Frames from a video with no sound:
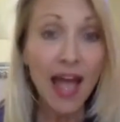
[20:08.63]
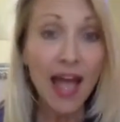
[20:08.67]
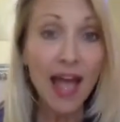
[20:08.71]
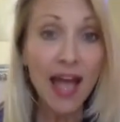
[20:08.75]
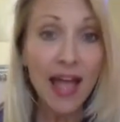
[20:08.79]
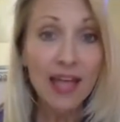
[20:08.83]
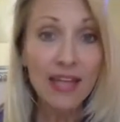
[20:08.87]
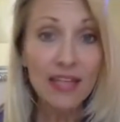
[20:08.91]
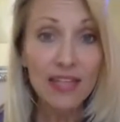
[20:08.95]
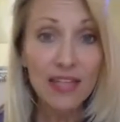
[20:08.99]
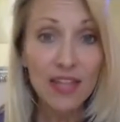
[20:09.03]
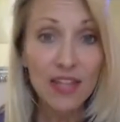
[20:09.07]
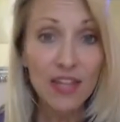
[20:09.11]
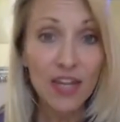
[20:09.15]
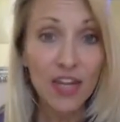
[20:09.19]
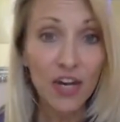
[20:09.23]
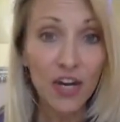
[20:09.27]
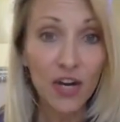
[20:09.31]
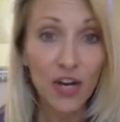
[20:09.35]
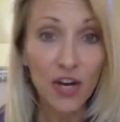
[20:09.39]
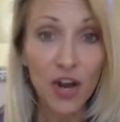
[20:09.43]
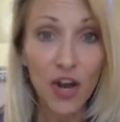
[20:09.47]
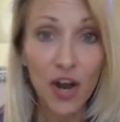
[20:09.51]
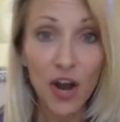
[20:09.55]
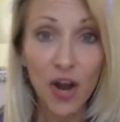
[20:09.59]
And
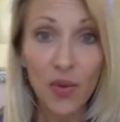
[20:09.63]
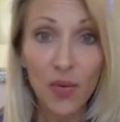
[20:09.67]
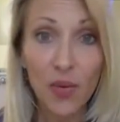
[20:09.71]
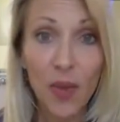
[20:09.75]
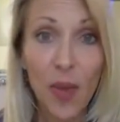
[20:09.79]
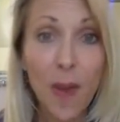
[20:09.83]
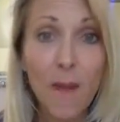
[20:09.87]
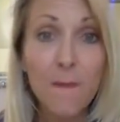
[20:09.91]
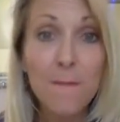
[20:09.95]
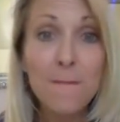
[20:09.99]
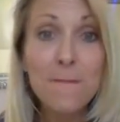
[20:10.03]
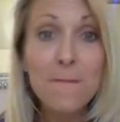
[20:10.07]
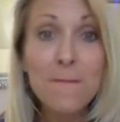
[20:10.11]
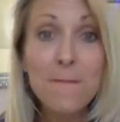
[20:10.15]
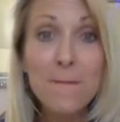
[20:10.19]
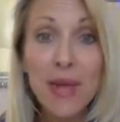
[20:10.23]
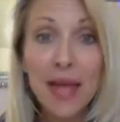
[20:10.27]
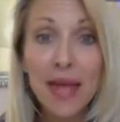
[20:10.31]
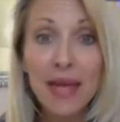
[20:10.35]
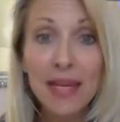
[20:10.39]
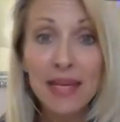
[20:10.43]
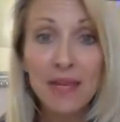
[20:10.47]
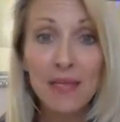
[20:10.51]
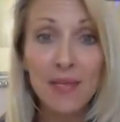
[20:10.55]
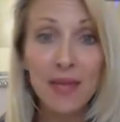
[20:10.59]
there are
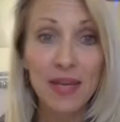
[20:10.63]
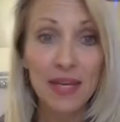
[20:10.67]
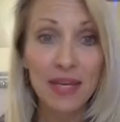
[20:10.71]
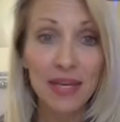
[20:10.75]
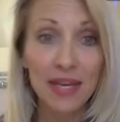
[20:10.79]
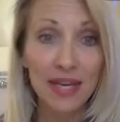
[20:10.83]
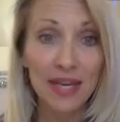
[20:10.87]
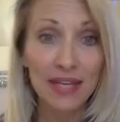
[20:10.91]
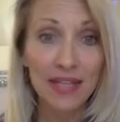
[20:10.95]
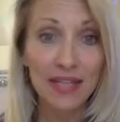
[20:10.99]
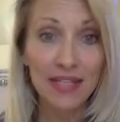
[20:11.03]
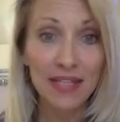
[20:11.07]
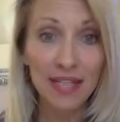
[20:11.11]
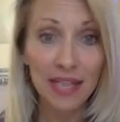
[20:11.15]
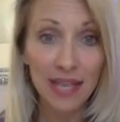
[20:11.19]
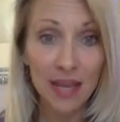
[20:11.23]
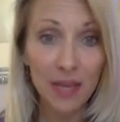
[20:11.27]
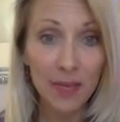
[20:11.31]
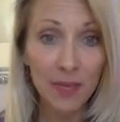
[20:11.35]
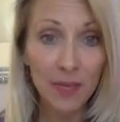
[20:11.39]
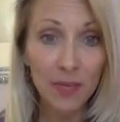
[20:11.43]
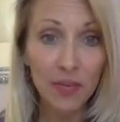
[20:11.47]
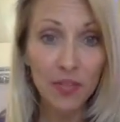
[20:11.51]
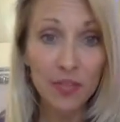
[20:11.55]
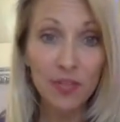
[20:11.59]
many, many
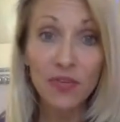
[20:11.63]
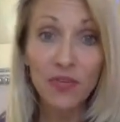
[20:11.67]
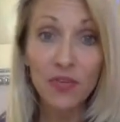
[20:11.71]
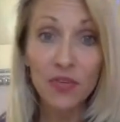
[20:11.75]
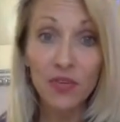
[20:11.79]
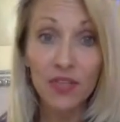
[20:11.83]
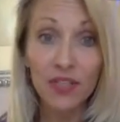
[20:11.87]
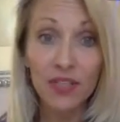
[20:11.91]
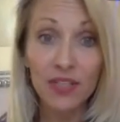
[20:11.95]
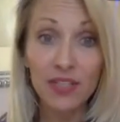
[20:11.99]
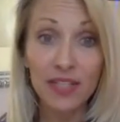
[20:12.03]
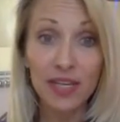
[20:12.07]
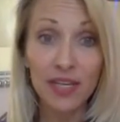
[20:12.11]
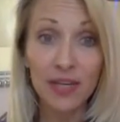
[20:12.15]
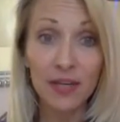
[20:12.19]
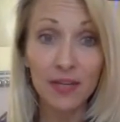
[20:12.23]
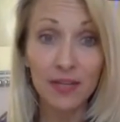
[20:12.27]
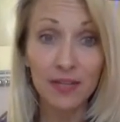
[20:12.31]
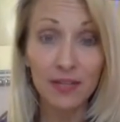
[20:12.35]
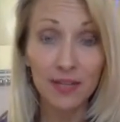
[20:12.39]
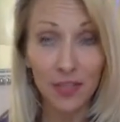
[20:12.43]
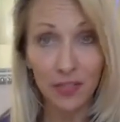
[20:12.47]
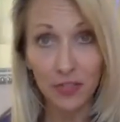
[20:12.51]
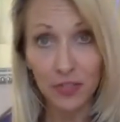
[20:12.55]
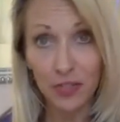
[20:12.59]
examples. For example,
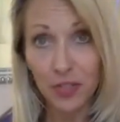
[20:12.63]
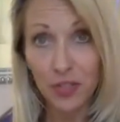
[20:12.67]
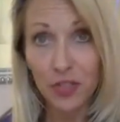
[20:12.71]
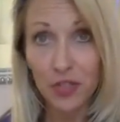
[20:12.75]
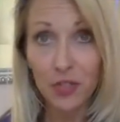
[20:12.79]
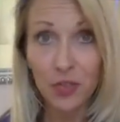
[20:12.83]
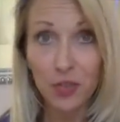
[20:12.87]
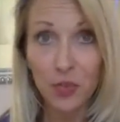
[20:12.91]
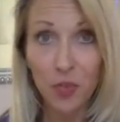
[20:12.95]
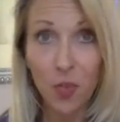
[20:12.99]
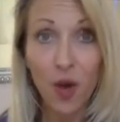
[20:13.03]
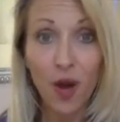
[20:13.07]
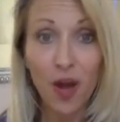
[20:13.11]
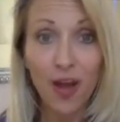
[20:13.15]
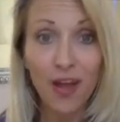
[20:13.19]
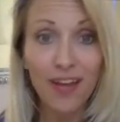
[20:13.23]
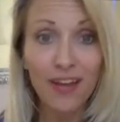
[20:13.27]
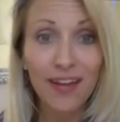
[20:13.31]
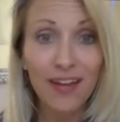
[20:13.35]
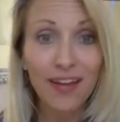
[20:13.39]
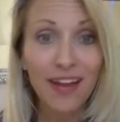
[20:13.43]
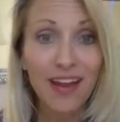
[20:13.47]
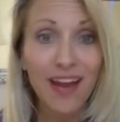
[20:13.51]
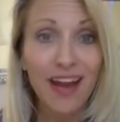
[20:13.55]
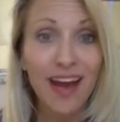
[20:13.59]
I'll just use
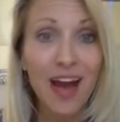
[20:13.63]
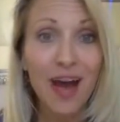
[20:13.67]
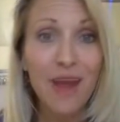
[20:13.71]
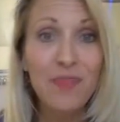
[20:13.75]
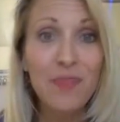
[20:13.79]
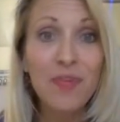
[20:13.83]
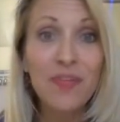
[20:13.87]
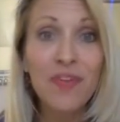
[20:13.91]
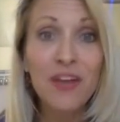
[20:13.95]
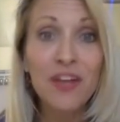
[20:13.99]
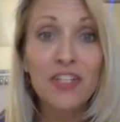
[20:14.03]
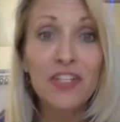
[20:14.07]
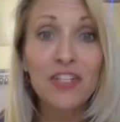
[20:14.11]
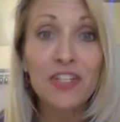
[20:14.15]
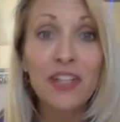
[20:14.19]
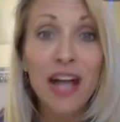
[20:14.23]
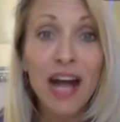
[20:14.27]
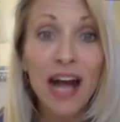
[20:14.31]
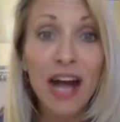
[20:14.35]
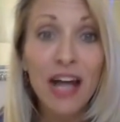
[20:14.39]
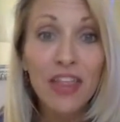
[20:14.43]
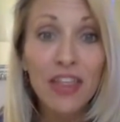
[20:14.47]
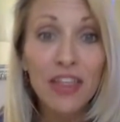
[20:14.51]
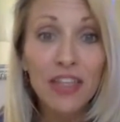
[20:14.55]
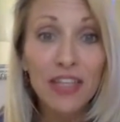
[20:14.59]
one, a professional
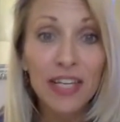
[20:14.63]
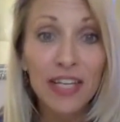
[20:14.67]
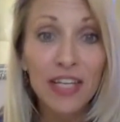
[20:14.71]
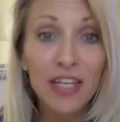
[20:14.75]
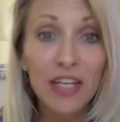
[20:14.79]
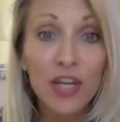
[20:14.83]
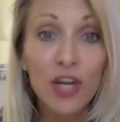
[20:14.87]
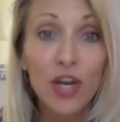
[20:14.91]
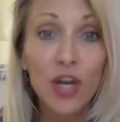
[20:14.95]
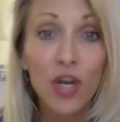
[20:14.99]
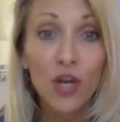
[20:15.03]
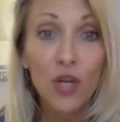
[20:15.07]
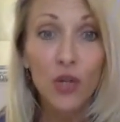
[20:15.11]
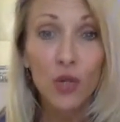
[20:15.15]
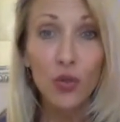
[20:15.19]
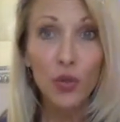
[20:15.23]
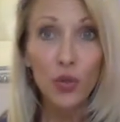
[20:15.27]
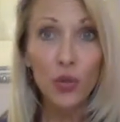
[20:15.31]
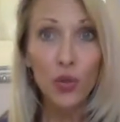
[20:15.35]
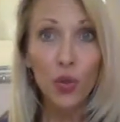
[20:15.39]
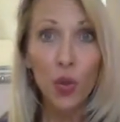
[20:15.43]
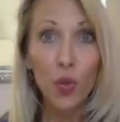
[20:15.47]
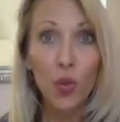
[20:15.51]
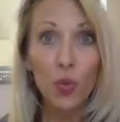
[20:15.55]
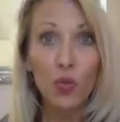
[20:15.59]
athlete
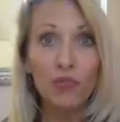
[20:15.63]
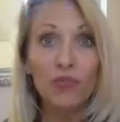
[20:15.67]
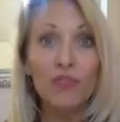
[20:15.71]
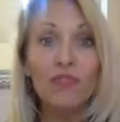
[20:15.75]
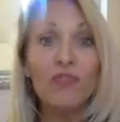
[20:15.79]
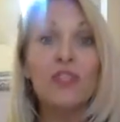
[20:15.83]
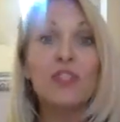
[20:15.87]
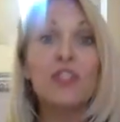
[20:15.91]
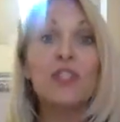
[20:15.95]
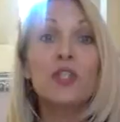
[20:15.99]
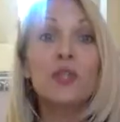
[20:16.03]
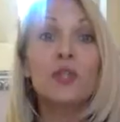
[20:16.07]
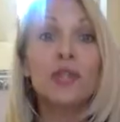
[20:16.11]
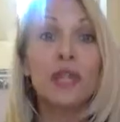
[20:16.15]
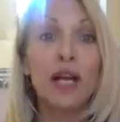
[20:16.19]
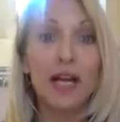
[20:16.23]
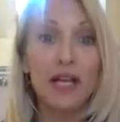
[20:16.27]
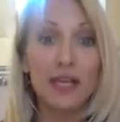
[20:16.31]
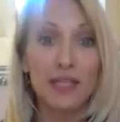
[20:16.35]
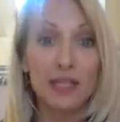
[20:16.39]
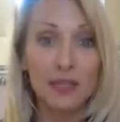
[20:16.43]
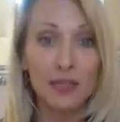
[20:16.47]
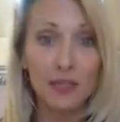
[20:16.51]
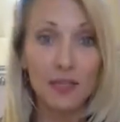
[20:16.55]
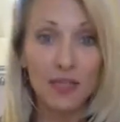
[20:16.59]
who will
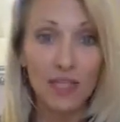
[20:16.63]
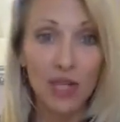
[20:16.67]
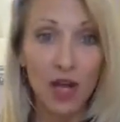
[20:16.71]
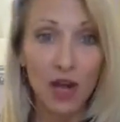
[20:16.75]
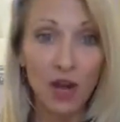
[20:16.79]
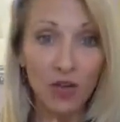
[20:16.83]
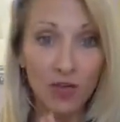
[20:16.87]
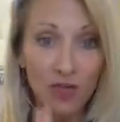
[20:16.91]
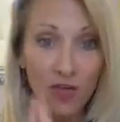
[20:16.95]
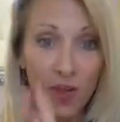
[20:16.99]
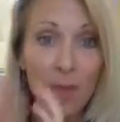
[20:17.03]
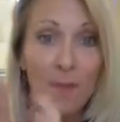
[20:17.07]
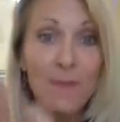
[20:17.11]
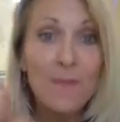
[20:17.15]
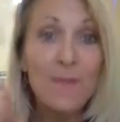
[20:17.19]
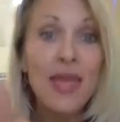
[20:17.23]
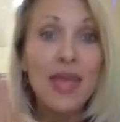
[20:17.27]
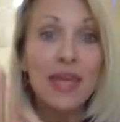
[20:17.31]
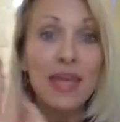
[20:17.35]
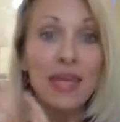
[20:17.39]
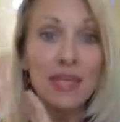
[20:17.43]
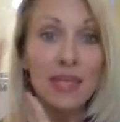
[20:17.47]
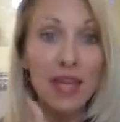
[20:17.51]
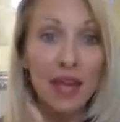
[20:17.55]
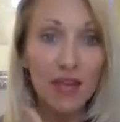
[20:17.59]
visualize himself
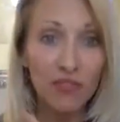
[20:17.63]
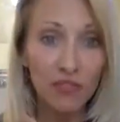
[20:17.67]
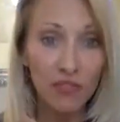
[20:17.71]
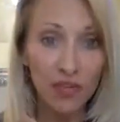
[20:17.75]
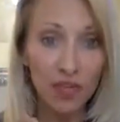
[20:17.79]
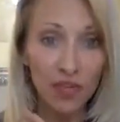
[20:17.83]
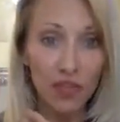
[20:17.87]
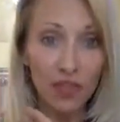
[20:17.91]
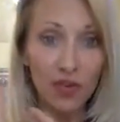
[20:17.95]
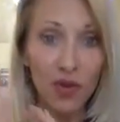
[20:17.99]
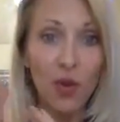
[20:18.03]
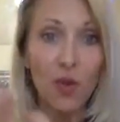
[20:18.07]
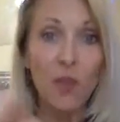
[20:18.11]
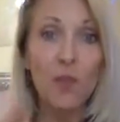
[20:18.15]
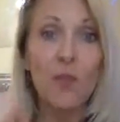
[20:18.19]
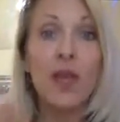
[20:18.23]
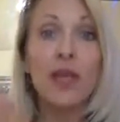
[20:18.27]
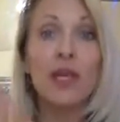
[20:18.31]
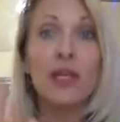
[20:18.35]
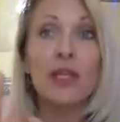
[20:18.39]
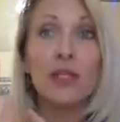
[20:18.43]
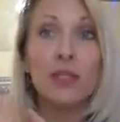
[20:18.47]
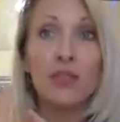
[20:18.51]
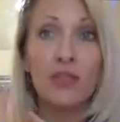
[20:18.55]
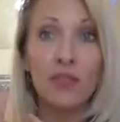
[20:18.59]
making that free throw,
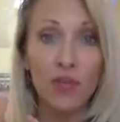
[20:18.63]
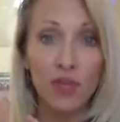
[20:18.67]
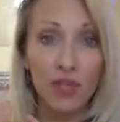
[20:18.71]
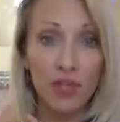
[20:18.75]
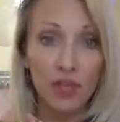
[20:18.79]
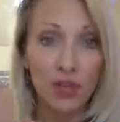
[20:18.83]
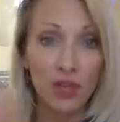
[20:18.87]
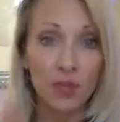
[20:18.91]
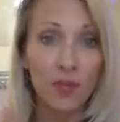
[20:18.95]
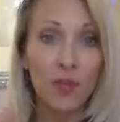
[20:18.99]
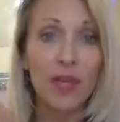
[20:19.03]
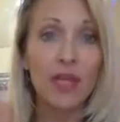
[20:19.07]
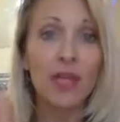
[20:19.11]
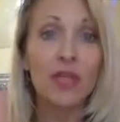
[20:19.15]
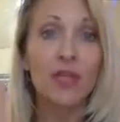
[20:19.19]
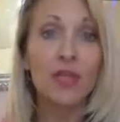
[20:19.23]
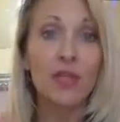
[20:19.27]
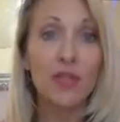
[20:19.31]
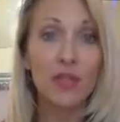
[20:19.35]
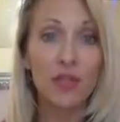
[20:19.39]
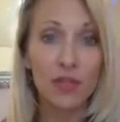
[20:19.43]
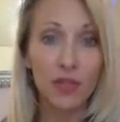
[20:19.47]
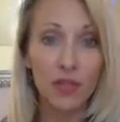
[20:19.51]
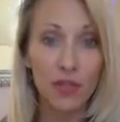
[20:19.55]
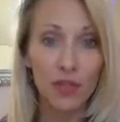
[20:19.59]
making the free throw,
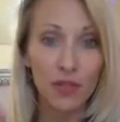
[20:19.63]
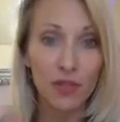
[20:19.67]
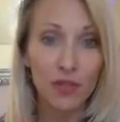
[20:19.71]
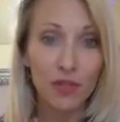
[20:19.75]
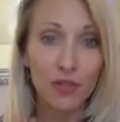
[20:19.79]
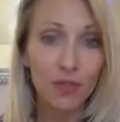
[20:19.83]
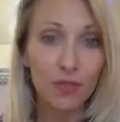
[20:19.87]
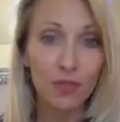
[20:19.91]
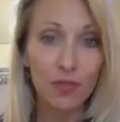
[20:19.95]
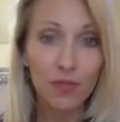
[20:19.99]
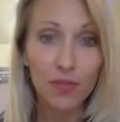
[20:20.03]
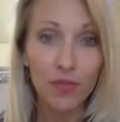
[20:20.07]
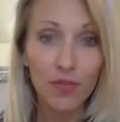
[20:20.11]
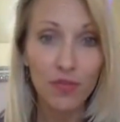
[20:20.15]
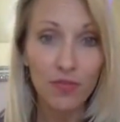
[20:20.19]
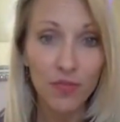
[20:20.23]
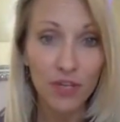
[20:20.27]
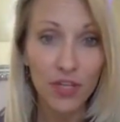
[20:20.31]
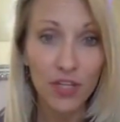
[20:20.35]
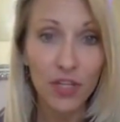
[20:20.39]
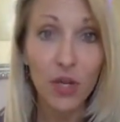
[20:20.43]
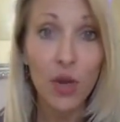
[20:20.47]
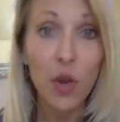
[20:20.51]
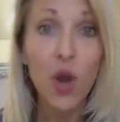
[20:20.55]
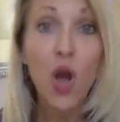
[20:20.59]
making the
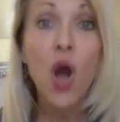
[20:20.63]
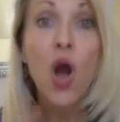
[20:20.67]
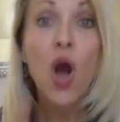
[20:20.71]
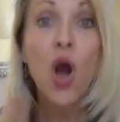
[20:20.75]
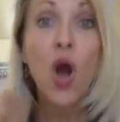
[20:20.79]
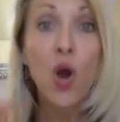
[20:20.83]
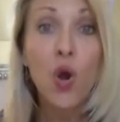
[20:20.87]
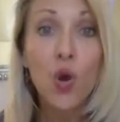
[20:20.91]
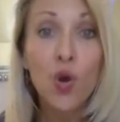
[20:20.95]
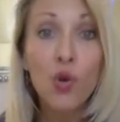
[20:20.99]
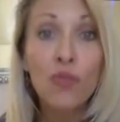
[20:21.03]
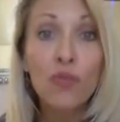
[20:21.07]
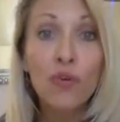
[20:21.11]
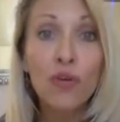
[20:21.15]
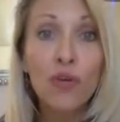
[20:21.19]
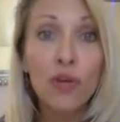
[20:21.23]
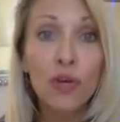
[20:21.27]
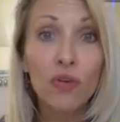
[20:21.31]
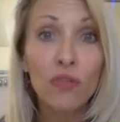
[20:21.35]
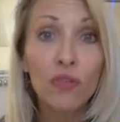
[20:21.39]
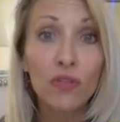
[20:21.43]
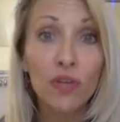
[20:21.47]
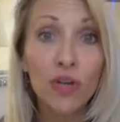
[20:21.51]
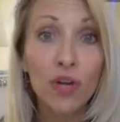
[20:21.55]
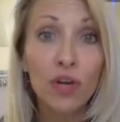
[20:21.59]
free throw over and
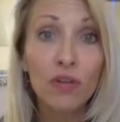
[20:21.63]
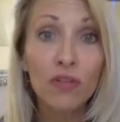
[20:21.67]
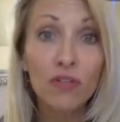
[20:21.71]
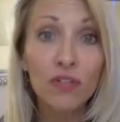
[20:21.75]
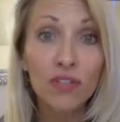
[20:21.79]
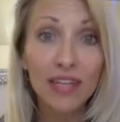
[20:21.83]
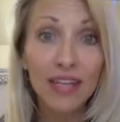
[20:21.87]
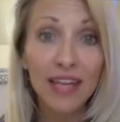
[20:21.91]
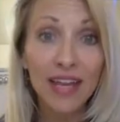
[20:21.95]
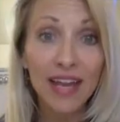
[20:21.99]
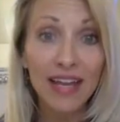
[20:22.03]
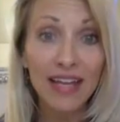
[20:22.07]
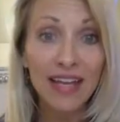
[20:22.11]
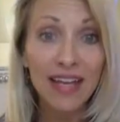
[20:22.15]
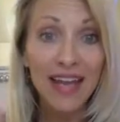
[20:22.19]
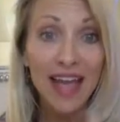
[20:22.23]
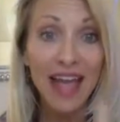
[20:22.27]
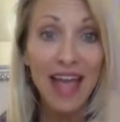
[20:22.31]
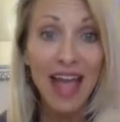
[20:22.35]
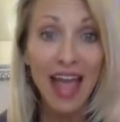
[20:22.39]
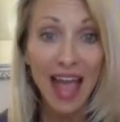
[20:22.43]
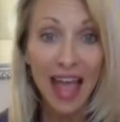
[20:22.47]
over and over again.